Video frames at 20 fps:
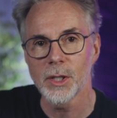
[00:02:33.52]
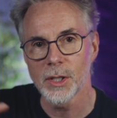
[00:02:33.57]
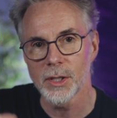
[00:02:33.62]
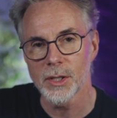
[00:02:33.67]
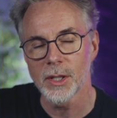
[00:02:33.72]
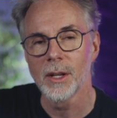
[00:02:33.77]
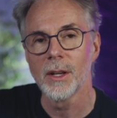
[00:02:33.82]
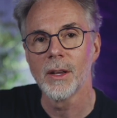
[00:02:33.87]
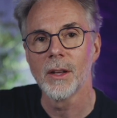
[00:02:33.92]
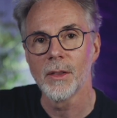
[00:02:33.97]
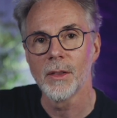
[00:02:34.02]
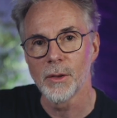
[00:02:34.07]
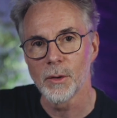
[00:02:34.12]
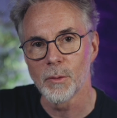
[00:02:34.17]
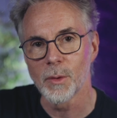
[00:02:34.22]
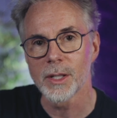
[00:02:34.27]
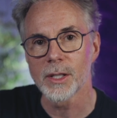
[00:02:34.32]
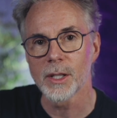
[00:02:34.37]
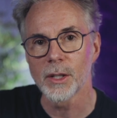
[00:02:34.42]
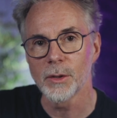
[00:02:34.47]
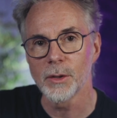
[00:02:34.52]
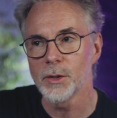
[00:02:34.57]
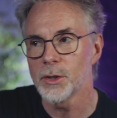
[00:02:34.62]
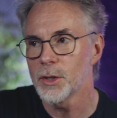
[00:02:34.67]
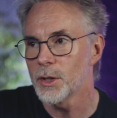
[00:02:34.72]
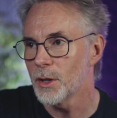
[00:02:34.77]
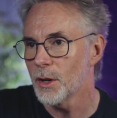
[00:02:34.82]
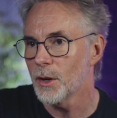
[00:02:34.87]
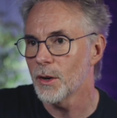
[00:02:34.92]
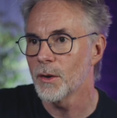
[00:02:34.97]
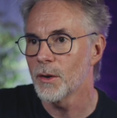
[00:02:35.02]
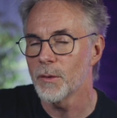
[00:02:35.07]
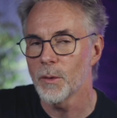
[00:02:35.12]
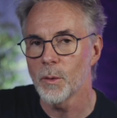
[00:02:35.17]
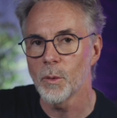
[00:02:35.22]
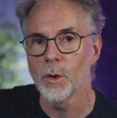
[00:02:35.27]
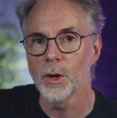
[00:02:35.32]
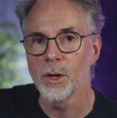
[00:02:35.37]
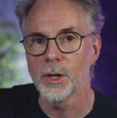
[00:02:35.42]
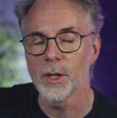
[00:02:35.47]
is the resolution of
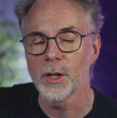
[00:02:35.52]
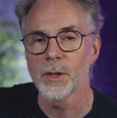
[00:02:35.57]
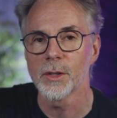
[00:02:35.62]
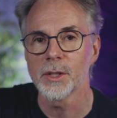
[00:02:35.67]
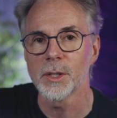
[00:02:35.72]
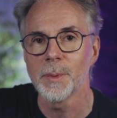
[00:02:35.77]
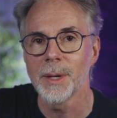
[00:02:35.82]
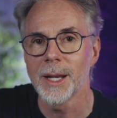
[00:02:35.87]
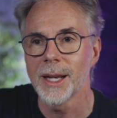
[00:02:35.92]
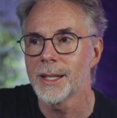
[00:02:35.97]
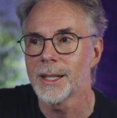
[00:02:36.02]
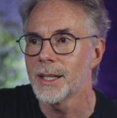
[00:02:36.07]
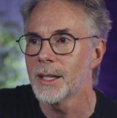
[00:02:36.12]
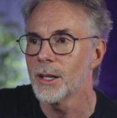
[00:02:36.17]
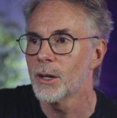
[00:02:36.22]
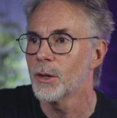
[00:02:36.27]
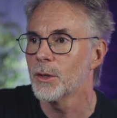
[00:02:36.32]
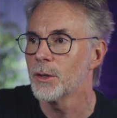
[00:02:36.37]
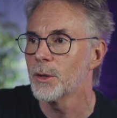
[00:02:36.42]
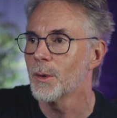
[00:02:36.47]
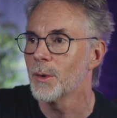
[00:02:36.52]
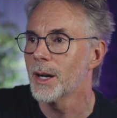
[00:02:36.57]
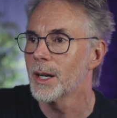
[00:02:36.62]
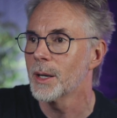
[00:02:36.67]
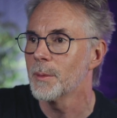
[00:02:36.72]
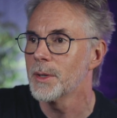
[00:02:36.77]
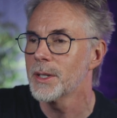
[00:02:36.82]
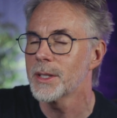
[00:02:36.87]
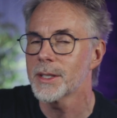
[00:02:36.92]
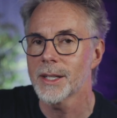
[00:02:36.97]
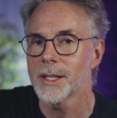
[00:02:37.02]
where you're going to be adding all your elements.